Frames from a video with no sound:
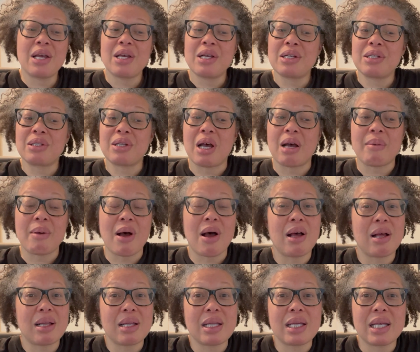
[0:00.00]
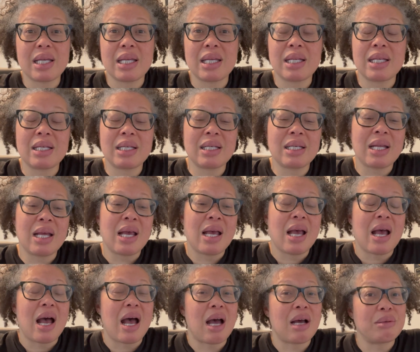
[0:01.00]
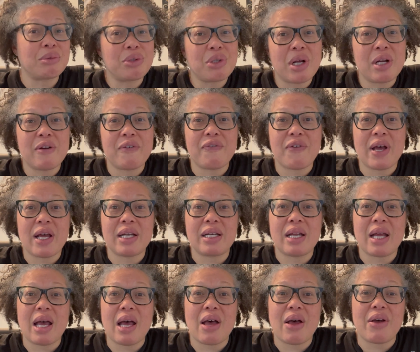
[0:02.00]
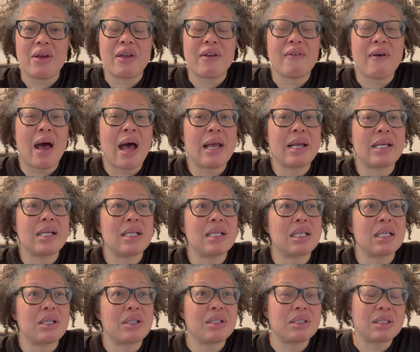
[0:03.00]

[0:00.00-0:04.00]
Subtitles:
So I'm all in. I'm trying to find out if I can